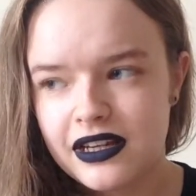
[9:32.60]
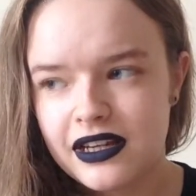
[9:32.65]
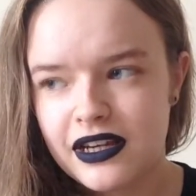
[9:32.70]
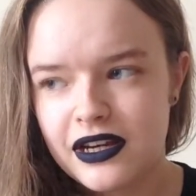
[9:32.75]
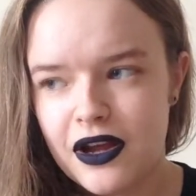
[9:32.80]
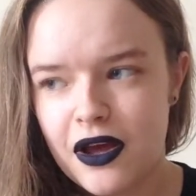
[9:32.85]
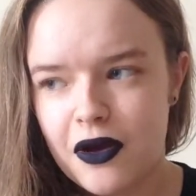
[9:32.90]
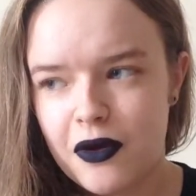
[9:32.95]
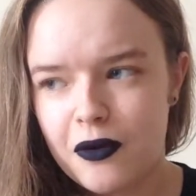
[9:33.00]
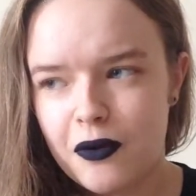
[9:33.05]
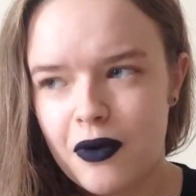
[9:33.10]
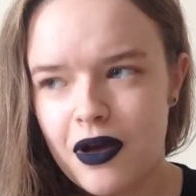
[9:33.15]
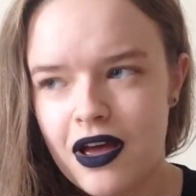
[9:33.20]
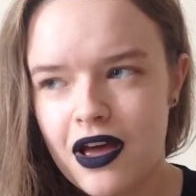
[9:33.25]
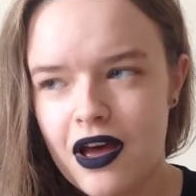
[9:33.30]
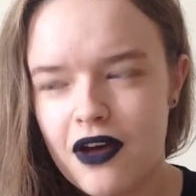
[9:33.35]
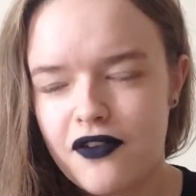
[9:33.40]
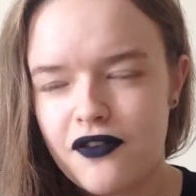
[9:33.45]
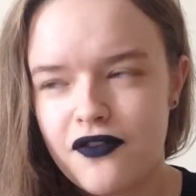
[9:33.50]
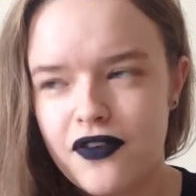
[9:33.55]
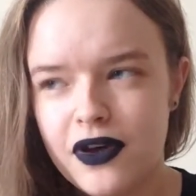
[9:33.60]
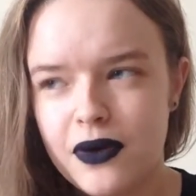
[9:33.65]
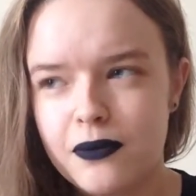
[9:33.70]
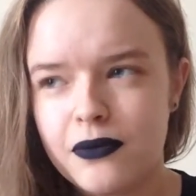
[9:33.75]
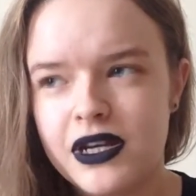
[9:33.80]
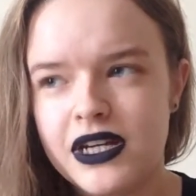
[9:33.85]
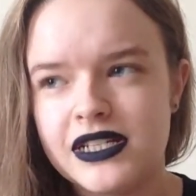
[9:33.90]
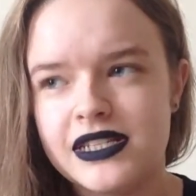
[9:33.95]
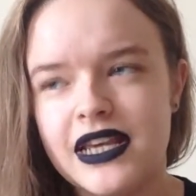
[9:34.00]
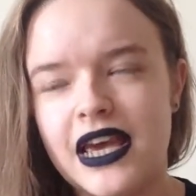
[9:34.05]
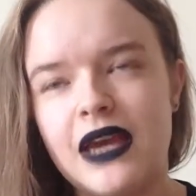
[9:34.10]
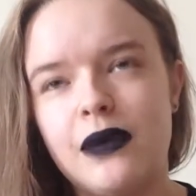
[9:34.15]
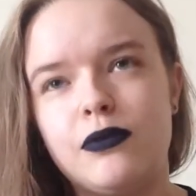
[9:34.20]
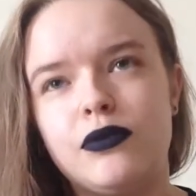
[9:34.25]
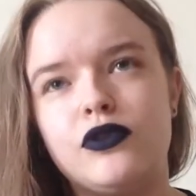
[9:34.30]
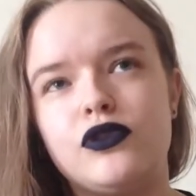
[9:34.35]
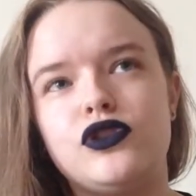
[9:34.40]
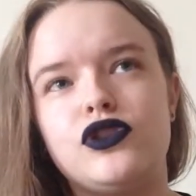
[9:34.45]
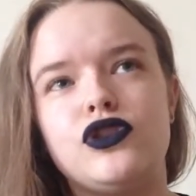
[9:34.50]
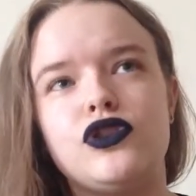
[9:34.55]
you know, a film that is
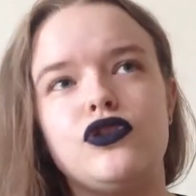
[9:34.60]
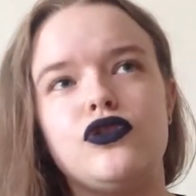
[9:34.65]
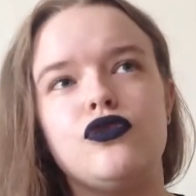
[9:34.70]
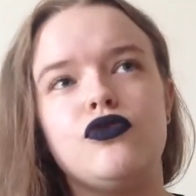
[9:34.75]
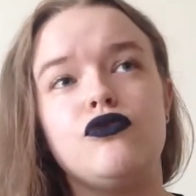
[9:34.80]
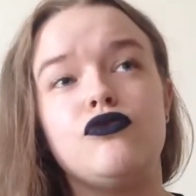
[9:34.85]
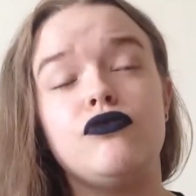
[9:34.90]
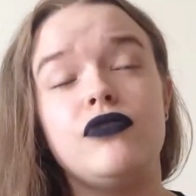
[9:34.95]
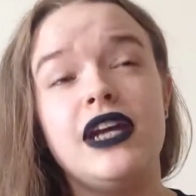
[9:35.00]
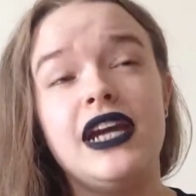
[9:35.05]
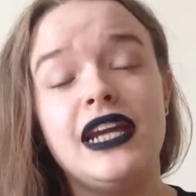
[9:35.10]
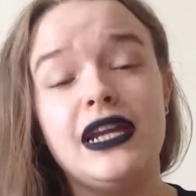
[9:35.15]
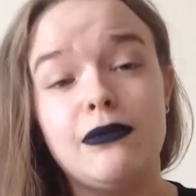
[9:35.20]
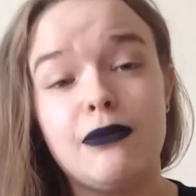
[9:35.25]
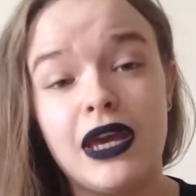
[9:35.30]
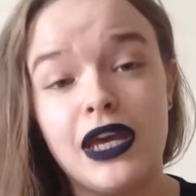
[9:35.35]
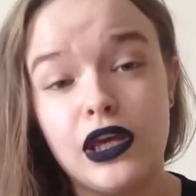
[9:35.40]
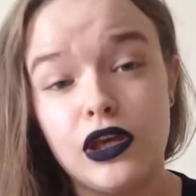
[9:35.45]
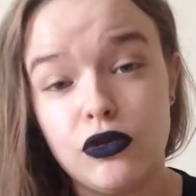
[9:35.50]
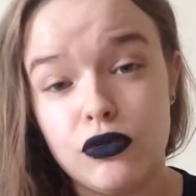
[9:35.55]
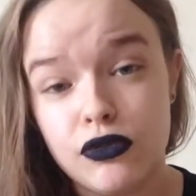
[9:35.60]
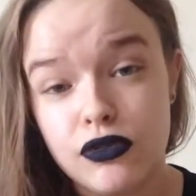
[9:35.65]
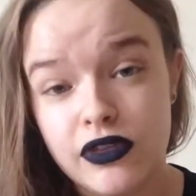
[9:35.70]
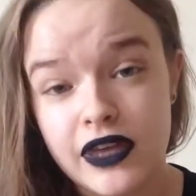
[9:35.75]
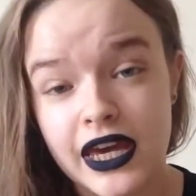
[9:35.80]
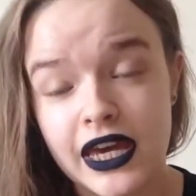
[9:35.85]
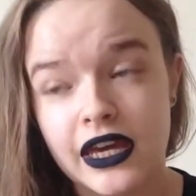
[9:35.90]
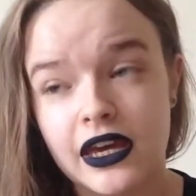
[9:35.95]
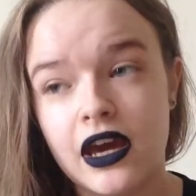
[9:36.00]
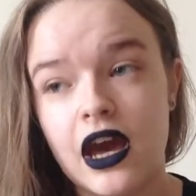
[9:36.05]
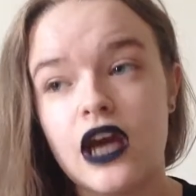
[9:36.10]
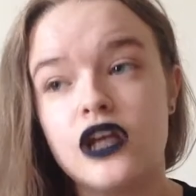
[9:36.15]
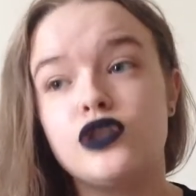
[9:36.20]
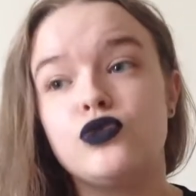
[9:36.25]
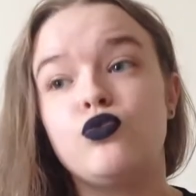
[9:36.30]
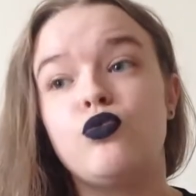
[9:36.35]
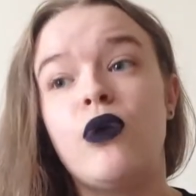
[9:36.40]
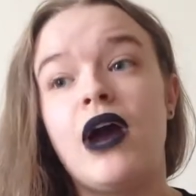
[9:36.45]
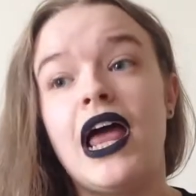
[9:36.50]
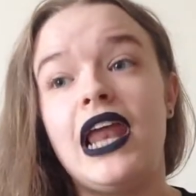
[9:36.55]
able to really make you think,
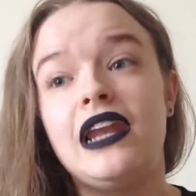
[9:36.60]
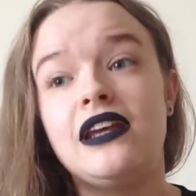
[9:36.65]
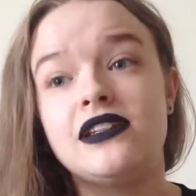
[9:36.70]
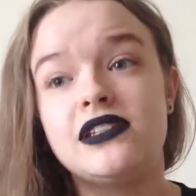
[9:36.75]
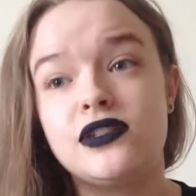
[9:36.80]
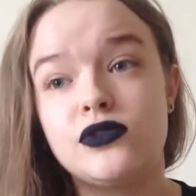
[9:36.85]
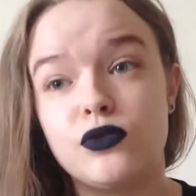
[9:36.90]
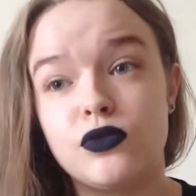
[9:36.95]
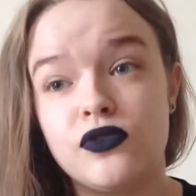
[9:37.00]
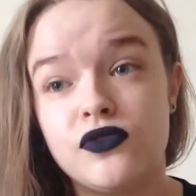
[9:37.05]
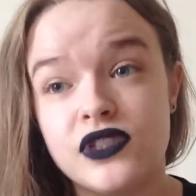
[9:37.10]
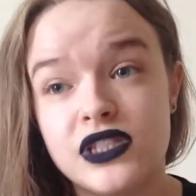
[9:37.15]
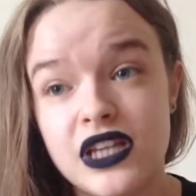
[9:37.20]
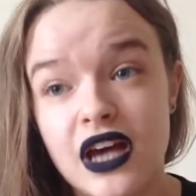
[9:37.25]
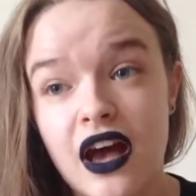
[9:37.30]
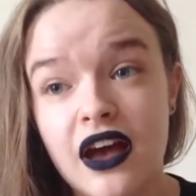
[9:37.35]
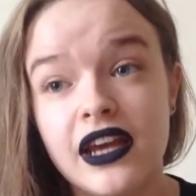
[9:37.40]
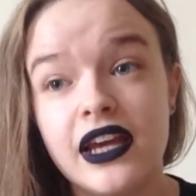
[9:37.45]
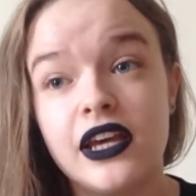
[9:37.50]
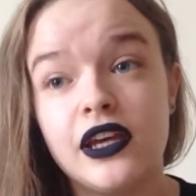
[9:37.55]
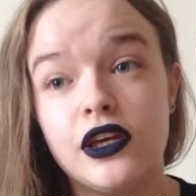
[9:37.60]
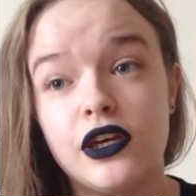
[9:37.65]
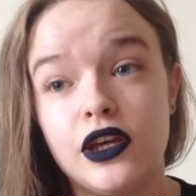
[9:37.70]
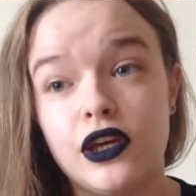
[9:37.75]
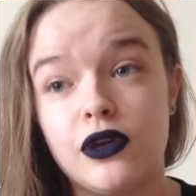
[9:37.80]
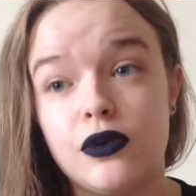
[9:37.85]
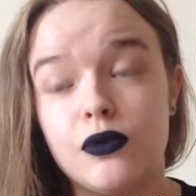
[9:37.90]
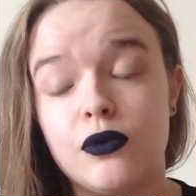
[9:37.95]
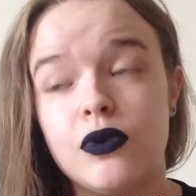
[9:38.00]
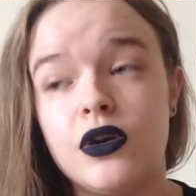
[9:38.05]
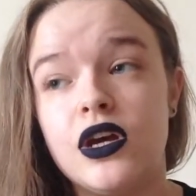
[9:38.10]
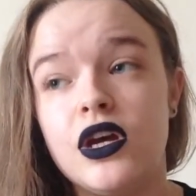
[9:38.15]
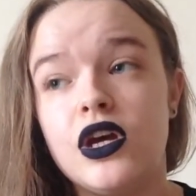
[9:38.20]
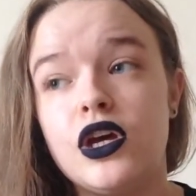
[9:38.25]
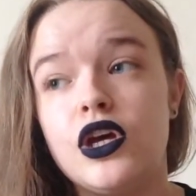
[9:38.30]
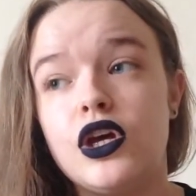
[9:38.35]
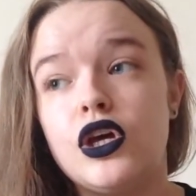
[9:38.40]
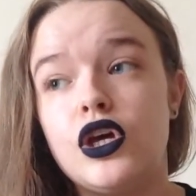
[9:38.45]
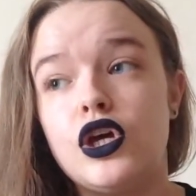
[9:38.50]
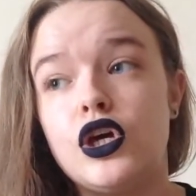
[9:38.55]
as well as sort of tying you
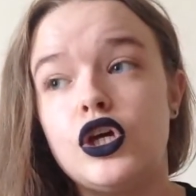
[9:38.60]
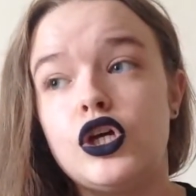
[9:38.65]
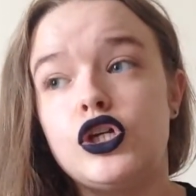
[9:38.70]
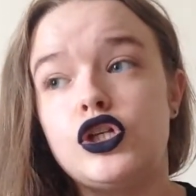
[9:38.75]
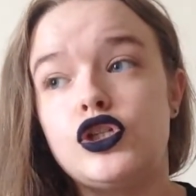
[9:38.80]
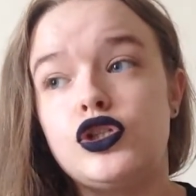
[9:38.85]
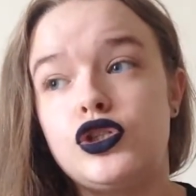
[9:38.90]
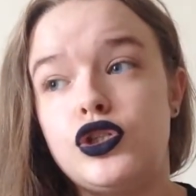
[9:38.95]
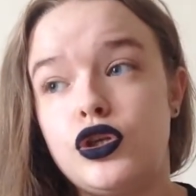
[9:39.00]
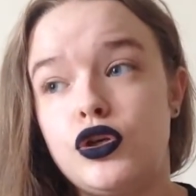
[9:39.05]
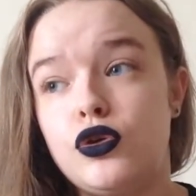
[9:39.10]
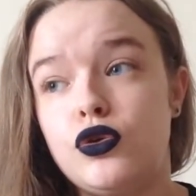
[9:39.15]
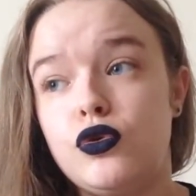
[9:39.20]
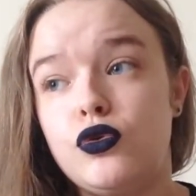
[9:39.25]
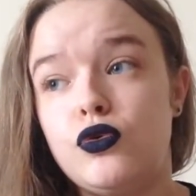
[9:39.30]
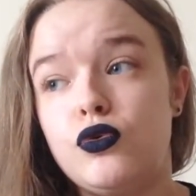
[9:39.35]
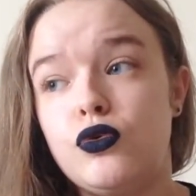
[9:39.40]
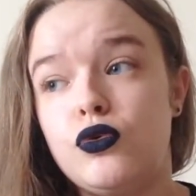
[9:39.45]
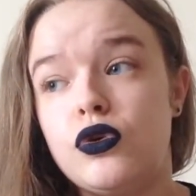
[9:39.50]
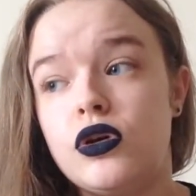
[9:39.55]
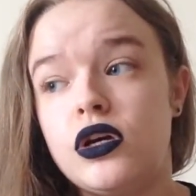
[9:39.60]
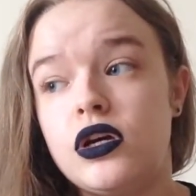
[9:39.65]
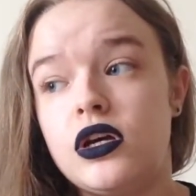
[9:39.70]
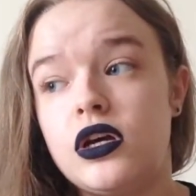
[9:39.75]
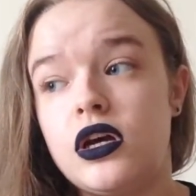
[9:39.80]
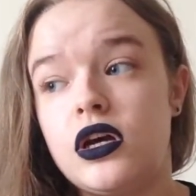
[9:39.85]
to,